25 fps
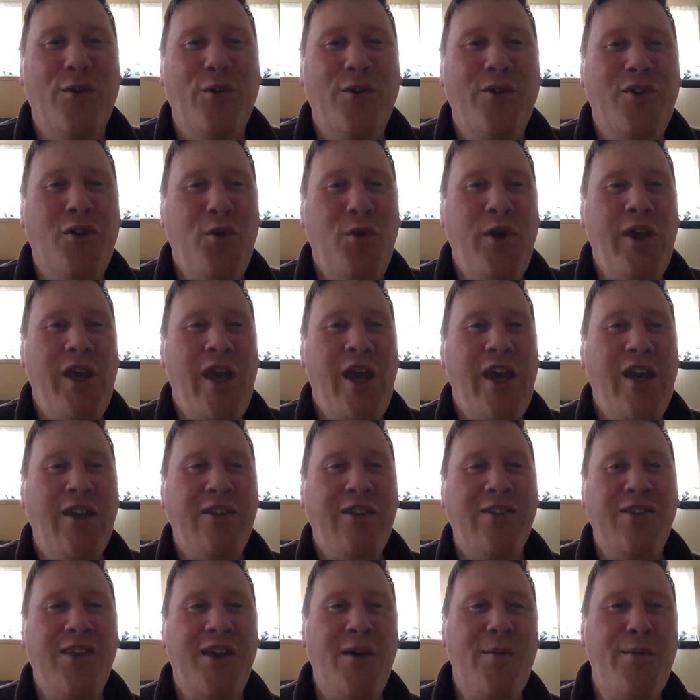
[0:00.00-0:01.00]
Well, do we
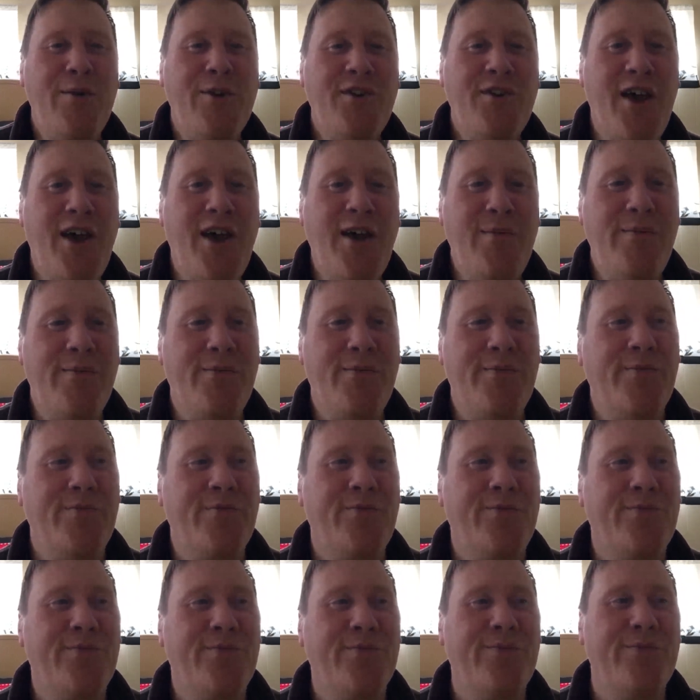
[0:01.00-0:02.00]
hate the summertime
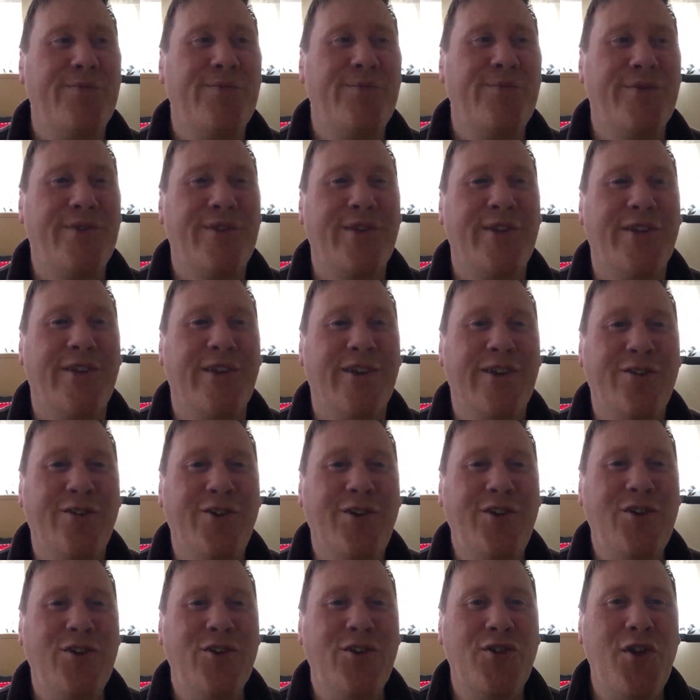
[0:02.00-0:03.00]

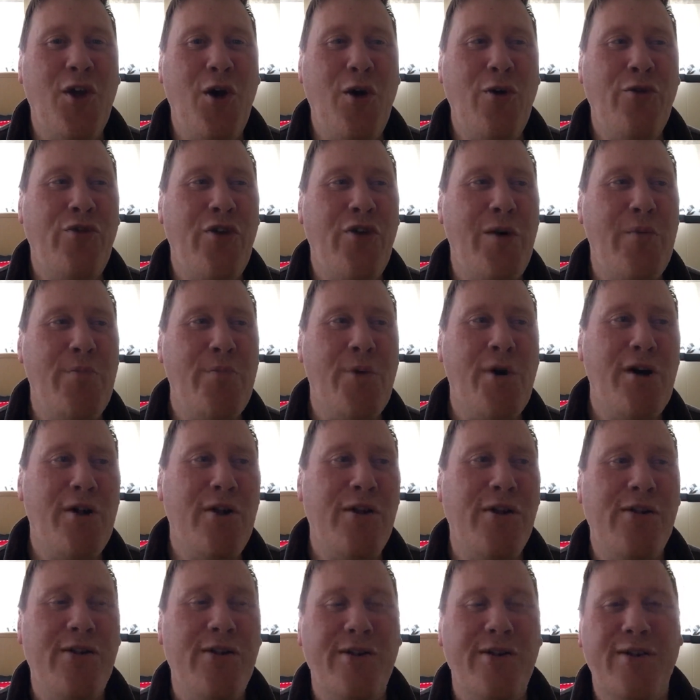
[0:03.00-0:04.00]
when there's no
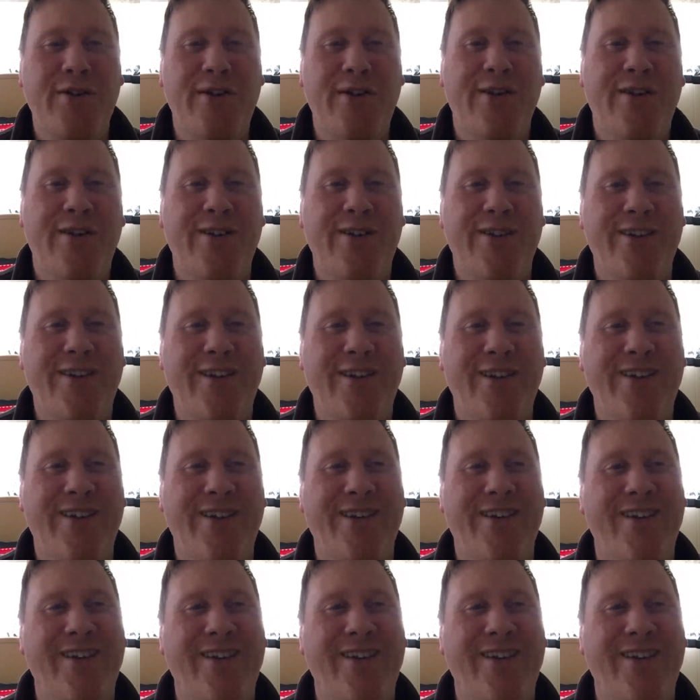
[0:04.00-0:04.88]
football?